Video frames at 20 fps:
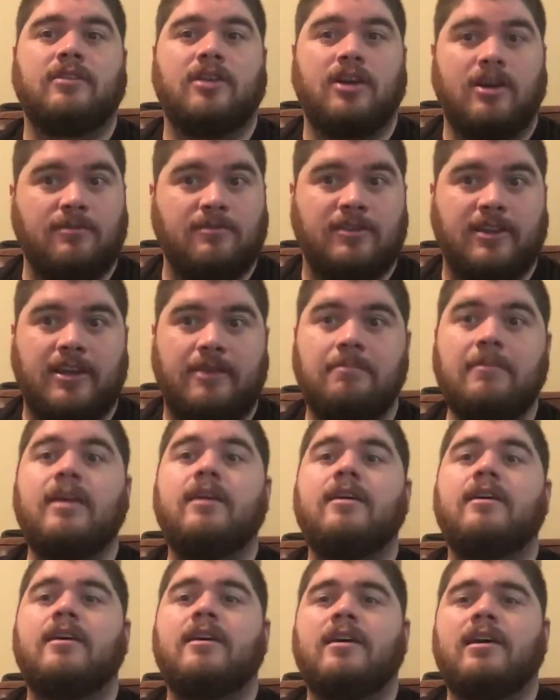hopefully.
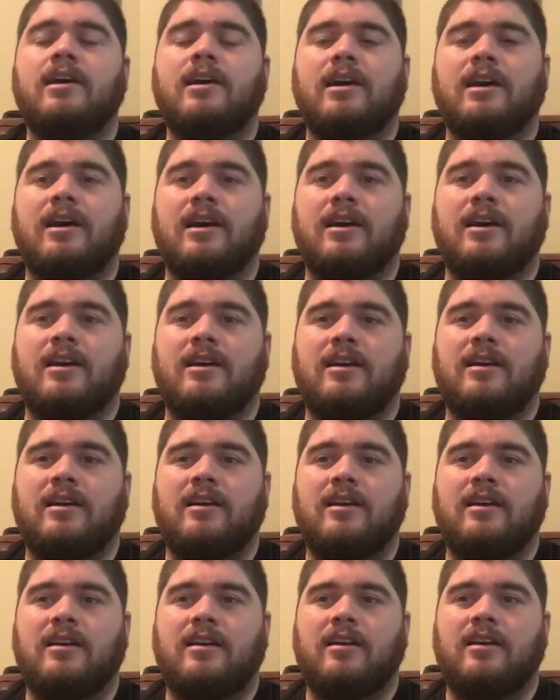
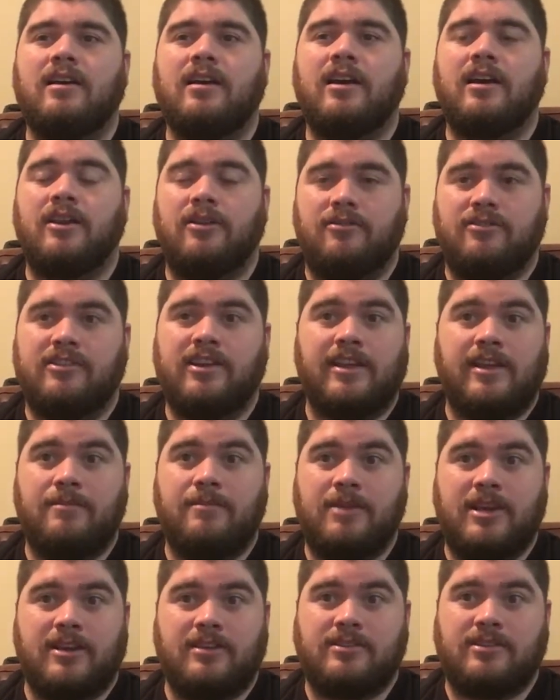And you would say that
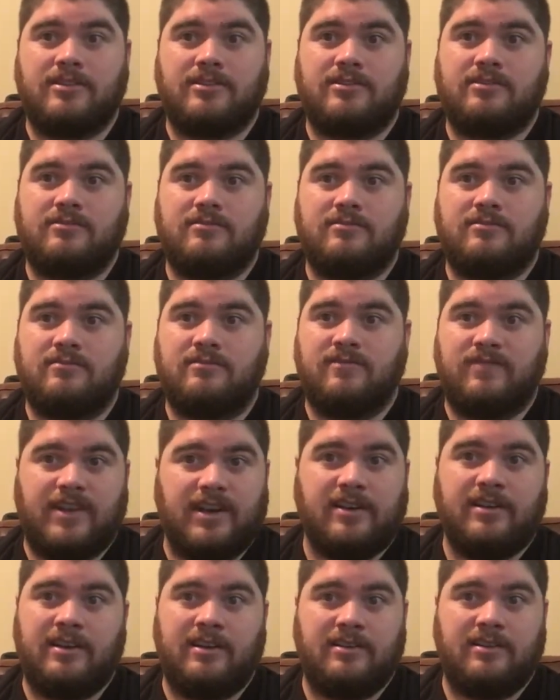because it's
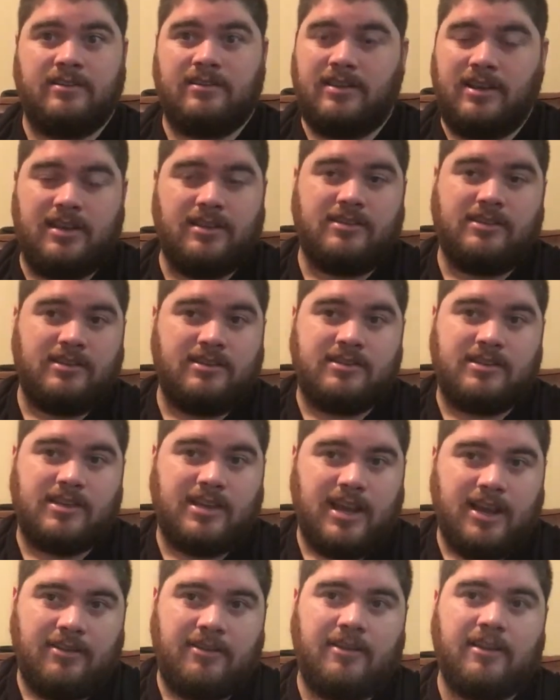very easy to
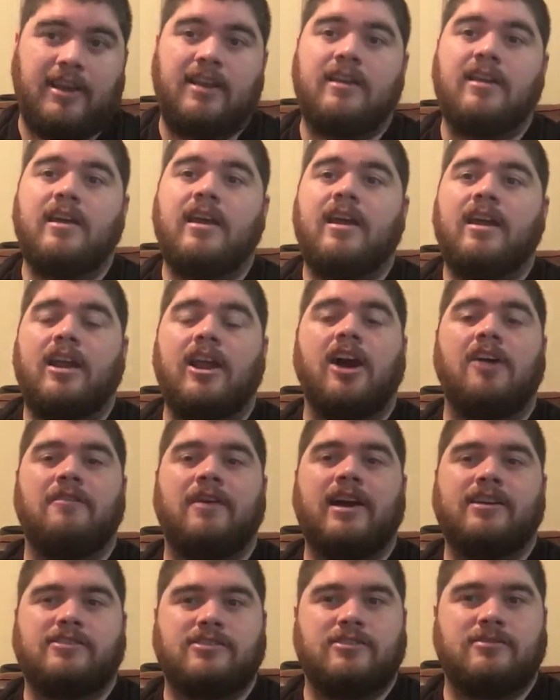calculate. Now, if
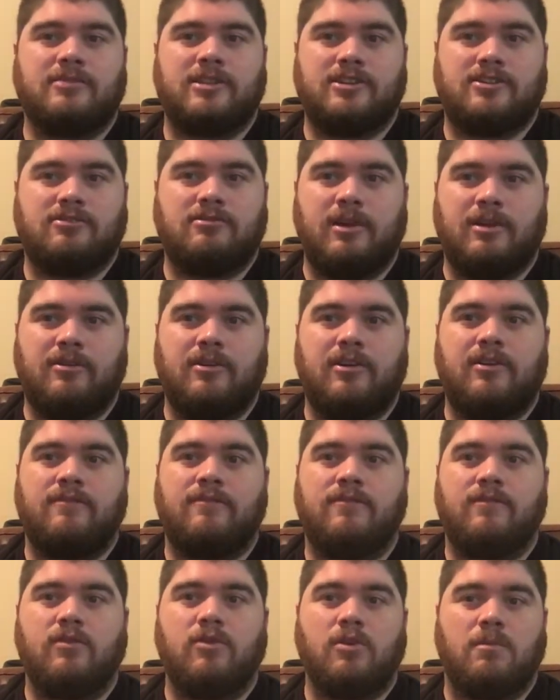I ask you what the square root of
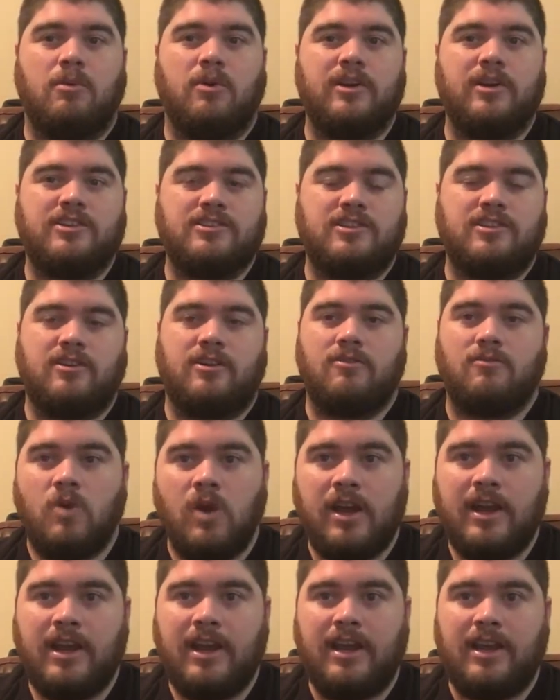
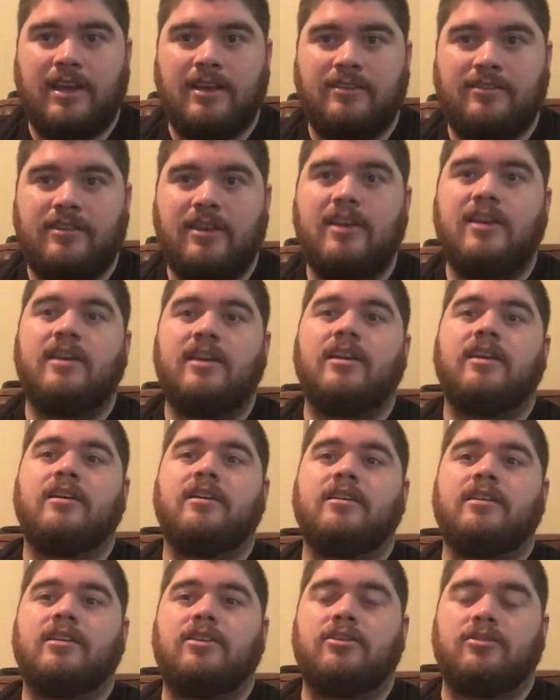4.01 is,
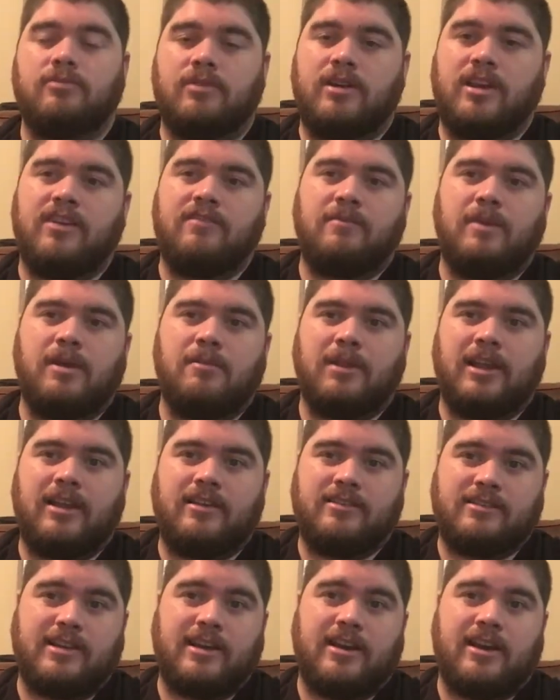you would give me a
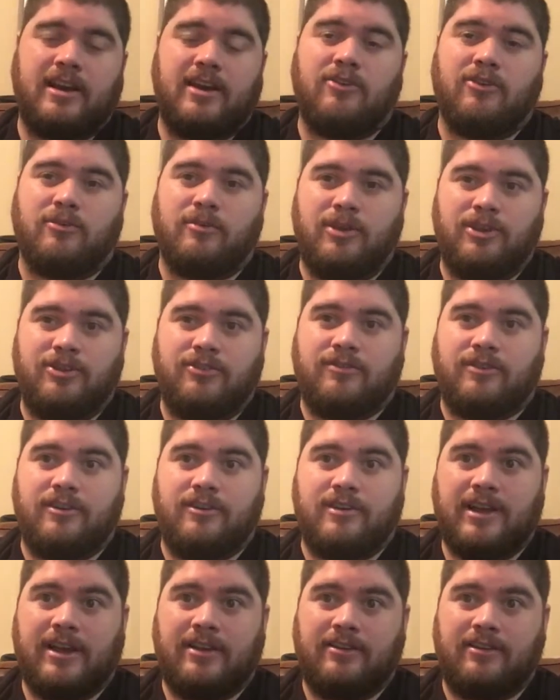blank stare and or reach for your
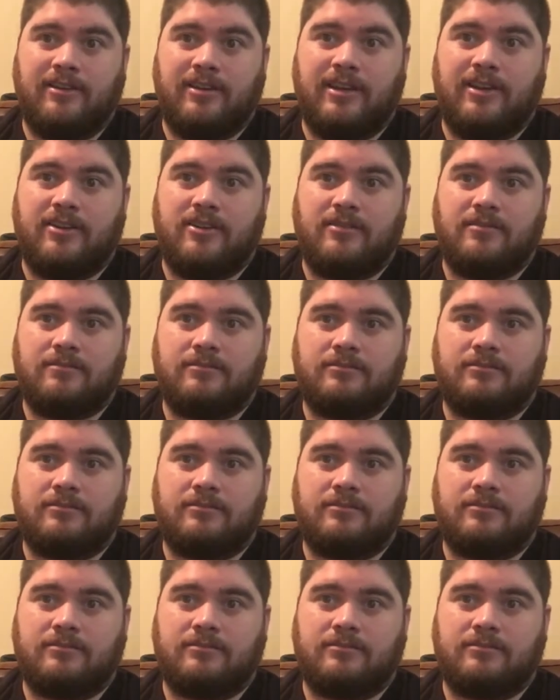calculator.